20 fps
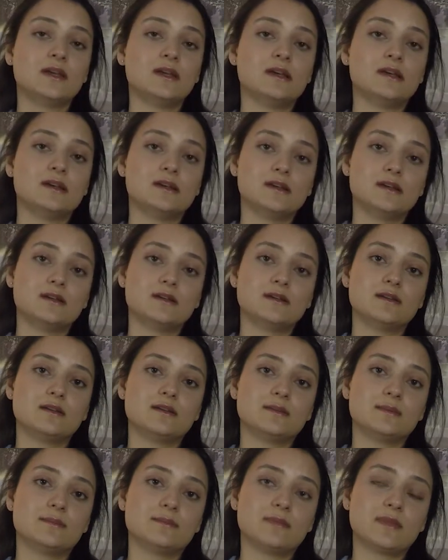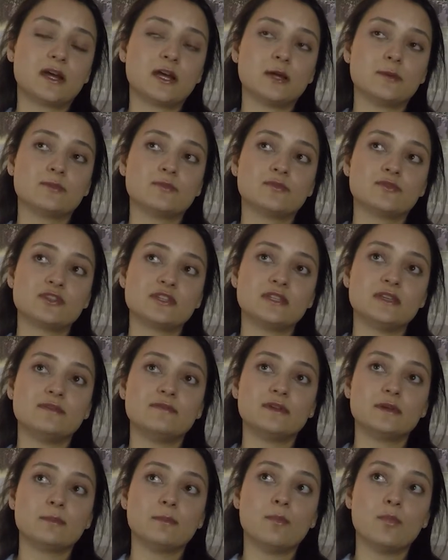I'm
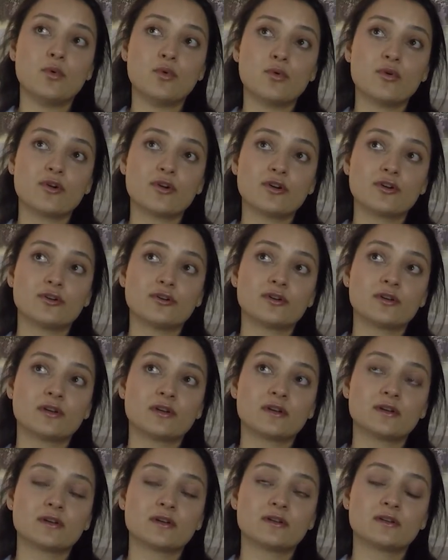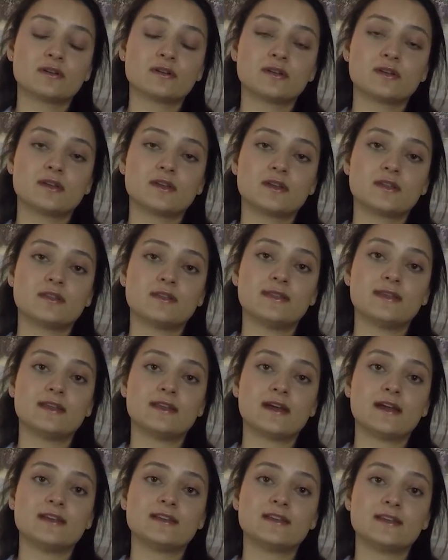receiving more than
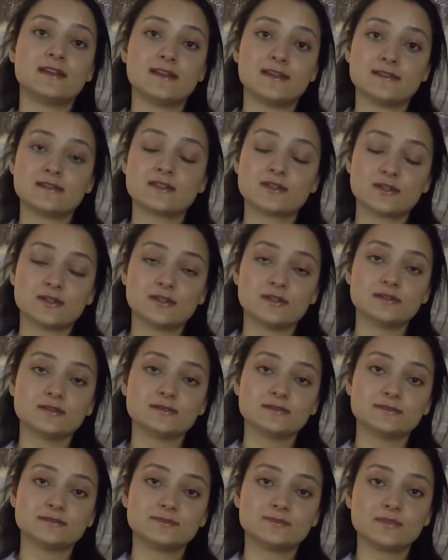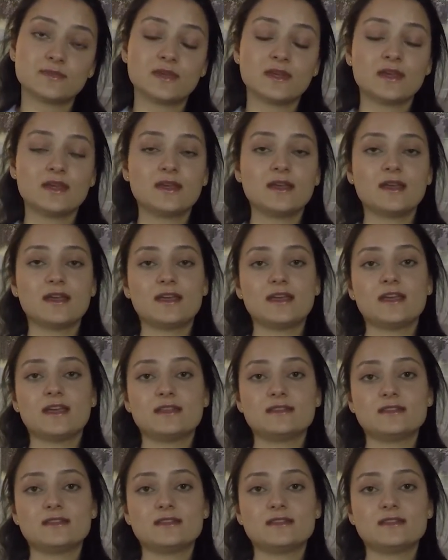I can answer. And